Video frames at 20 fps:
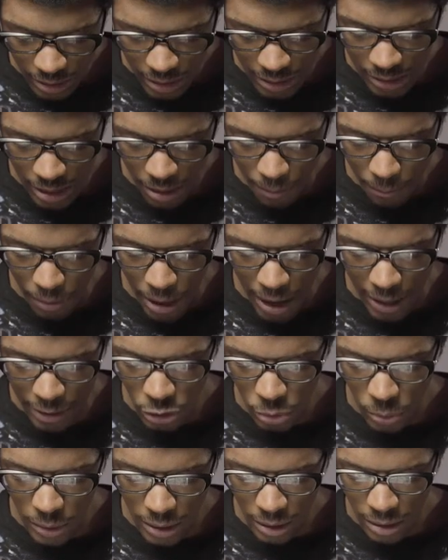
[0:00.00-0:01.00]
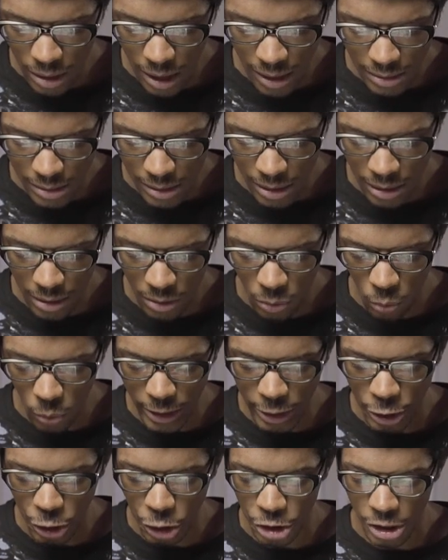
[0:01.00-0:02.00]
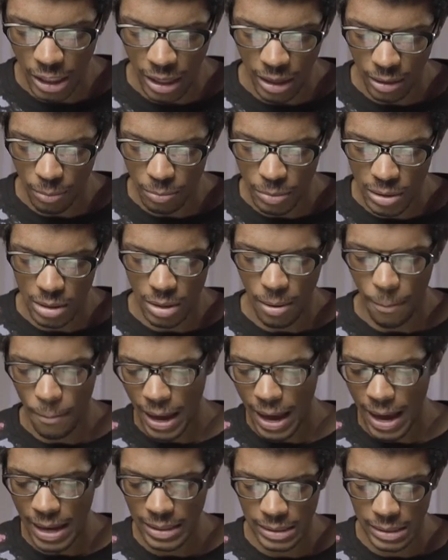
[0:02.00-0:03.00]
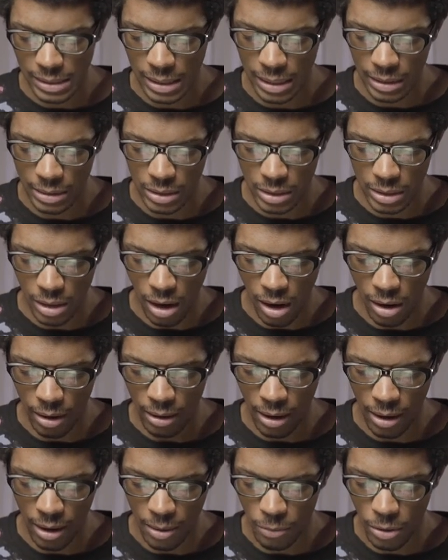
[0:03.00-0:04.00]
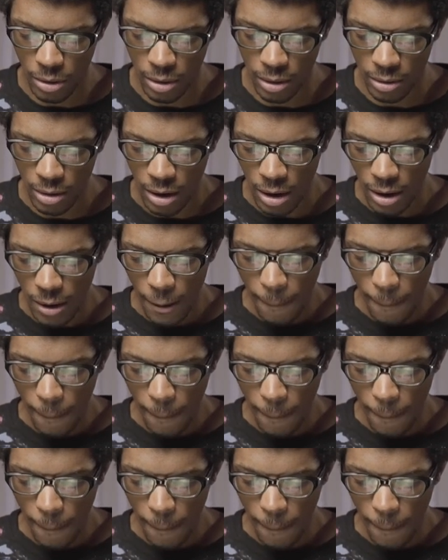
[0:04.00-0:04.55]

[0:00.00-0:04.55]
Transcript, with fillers: they said by 2019 we shipped, past tense, our camera